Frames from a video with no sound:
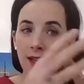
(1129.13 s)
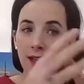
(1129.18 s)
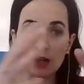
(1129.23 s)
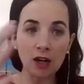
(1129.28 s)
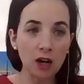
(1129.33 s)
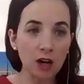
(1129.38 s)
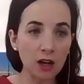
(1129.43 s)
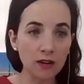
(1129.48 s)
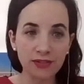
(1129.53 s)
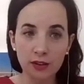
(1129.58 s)
And
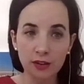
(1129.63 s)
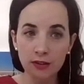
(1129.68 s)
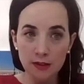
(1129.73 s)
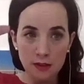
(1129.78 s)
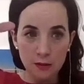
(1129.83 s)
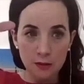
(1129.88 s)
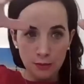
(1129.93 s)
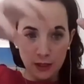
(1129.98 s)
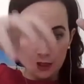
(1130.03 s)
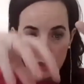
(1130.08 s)
often there's
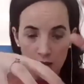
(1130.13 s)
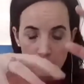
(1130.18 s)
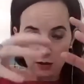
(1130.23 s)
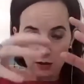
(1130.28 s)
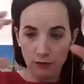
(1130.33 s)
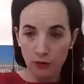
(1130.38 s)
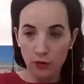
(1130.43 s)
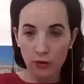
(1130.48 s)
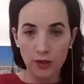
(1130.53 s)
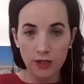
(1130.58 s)
a big
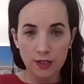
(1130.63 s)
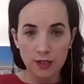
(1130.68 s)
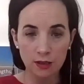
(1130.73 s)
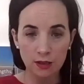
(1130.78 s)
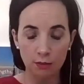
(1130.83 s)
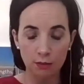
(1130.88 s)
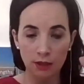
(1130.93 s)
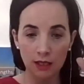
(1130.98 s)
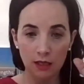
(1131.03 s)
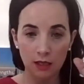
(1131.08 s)
void in the
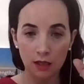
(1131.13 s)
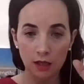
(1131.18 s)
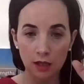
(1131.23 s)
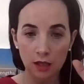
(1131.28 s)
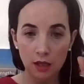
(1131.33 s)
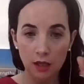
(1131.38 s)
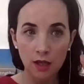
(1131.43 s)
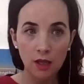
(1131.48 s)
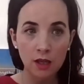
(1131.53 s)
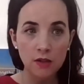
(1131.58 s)
middle.
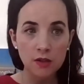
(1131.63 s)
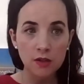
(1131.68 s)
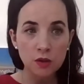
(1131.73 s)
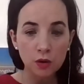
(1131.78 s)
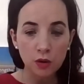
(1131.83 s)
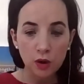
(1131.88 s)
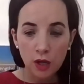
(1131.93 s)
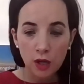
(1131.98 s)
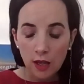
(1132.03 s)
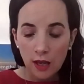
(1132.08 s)

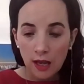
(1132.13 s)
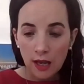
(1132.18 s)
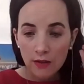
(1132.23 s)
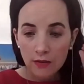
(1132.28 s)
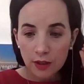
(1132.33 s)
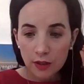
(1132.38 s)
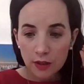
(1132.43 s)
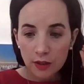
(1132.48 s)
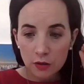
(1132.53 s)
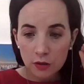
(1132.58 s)
So
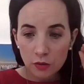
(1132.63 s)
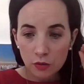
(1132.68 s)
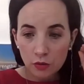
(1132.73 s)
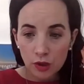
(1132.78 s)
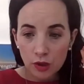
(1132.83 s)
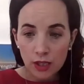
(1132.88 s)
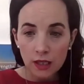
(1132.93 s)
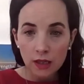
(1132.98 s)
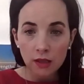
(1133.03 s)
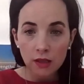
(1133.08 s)
having
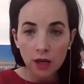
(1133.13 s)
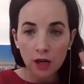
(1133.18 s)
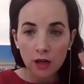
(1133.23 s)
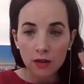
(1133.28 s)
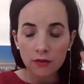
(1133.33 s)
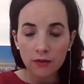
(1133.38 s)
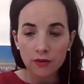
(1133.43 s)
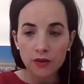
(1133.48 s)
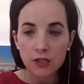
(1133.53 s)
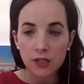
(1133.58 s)
real
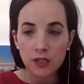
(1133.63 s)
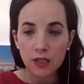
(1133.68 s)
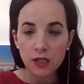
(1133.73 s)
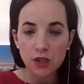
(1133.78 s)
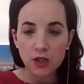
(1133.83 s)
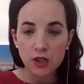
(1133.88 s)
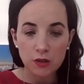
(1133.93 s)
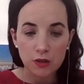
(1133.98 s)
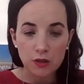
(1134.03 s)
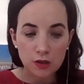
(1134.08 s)

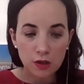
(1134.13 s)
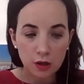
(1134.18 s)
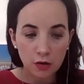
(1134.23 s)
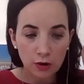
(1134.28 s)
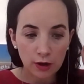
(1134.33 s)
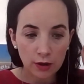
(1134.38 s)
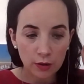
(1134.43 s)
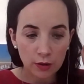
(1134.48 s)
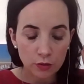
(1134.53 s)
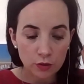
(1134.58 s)
conversations
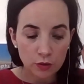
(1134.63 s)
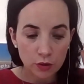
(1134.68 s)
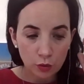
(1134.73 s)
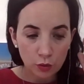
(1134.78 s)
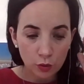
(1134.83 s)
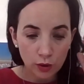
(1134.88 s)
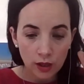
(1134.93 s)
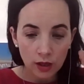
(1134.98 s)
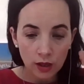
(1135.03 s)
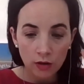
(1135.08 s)
around
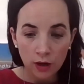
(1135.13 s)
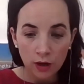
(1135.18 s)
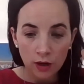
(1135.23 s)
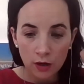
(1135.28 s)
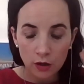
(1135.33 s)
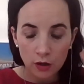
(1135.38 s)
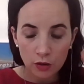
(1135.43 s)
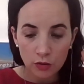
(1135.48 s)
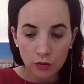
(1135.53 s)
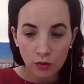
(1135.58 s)
where are
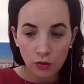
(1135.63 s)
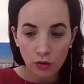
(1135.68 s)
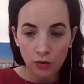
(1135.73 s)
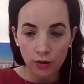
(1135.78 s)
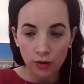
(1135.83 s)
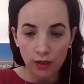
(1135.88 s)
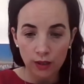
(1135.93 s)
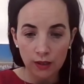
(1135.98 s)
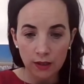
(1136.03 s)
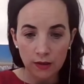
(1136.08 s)
you
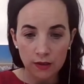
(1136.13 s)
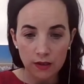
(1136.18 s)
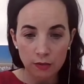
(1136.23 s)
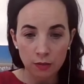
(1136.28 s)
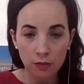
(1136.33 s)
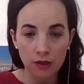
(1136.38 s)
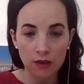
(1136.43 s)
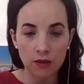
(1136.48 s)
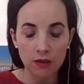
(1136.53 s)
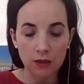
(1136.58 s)
going in this
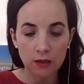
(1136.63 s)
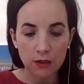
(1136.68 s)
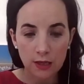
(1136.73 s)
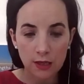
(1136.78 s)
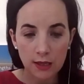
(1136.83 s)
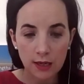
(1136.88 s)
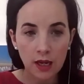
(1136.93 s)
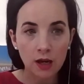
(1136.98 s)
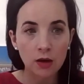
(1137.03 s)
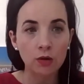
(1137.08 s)
business
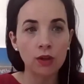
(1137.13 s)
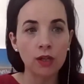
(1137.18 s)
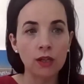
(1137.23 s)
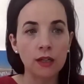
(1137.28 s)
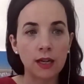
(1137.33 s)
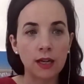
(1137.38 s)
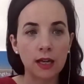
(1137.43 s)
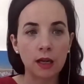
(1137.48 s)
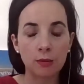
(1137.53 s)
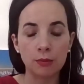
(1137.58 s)
and how can I
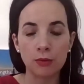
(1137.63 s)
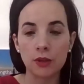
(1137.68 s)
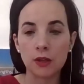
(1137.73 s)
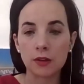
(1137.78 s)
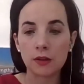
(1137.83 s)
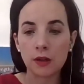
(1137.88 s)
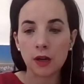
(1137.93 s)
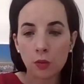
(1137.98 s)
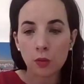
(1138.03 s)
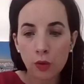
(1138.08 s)
help you get
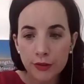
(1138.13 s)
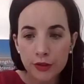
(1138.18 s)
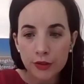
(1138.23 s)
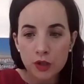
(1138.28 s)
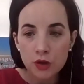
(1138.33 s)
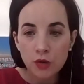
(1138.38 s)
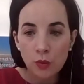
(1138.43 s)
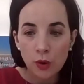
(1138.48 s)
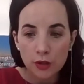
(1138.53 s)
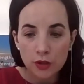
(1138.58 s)
there and what do
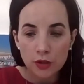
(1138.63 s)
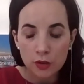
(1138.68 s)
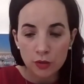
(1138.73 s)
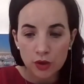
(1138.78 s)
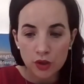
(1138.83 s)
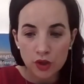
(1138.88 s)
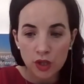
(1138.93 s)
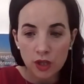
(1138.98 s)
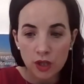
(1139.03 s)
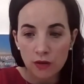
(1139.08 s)
you want to
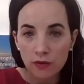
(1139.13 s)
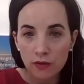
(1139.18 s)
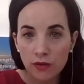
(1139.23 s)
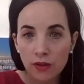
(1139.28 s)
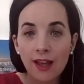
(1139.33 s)
achieve?